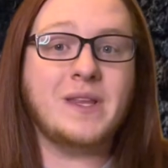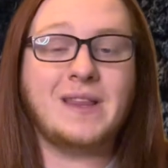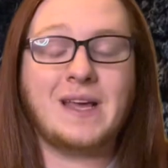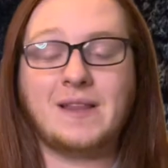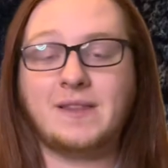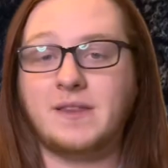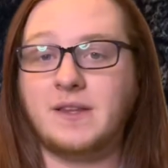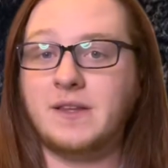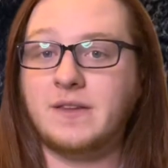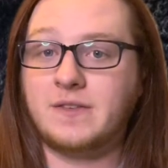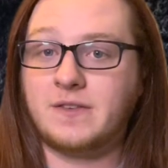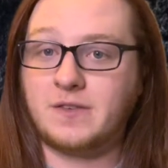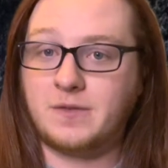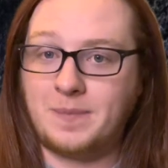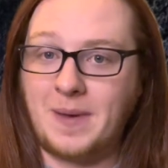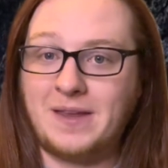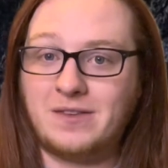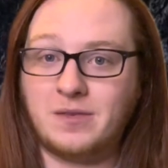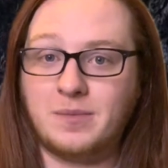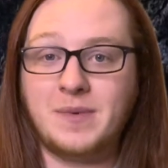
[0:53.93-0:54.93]
that the
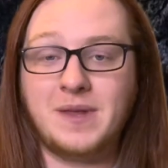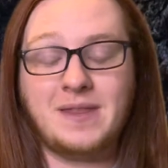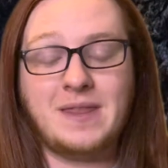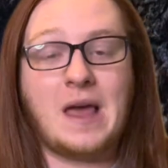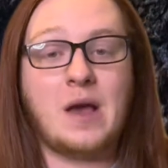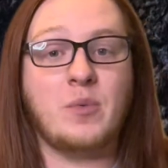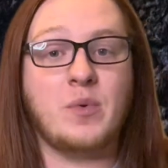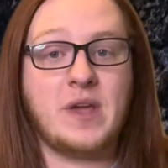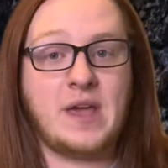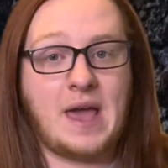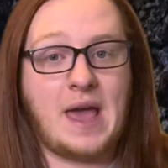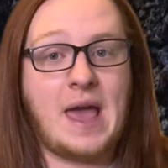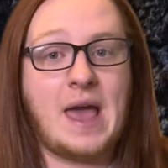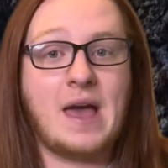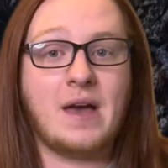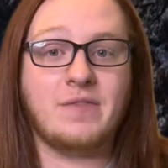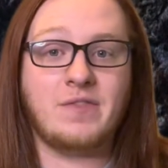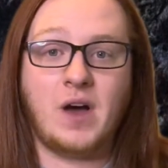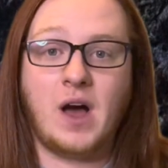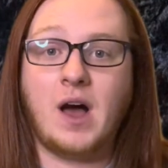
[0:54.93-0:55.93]
specimen that we
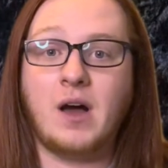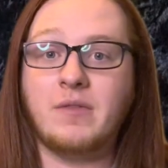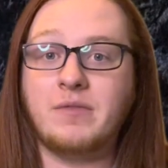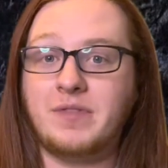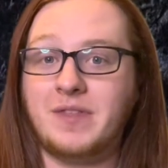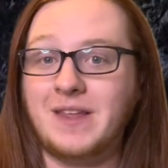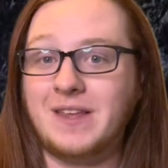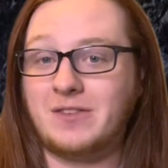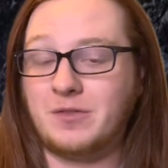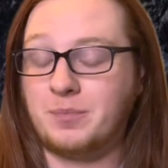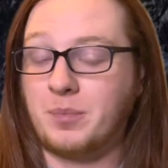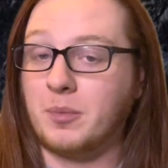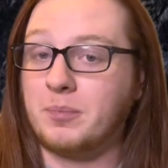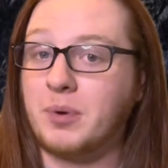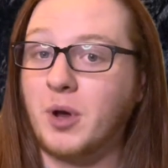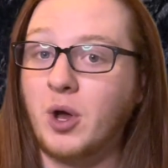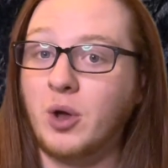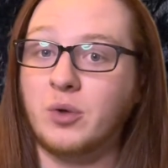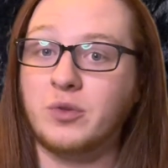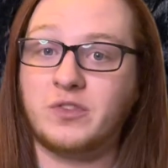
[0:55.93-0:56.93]
have of this
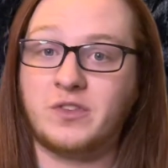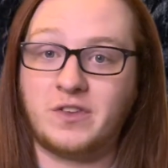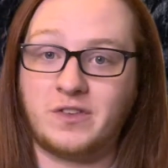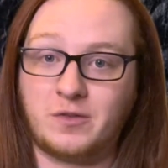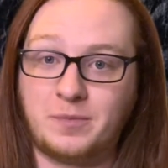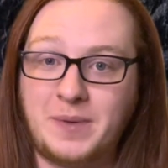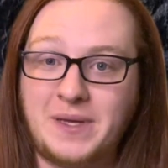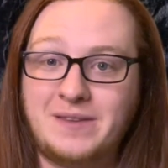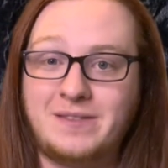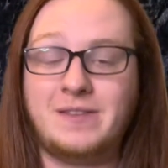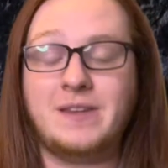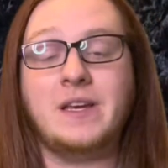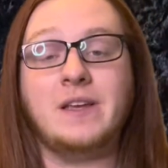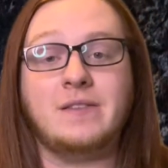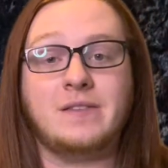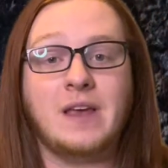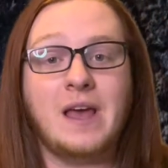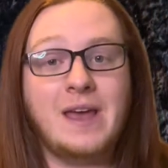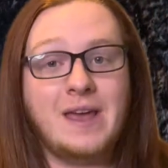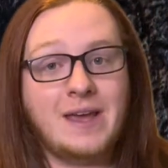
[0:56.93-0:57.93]
proposed
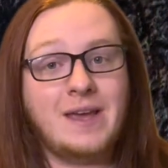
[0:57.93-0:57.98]
species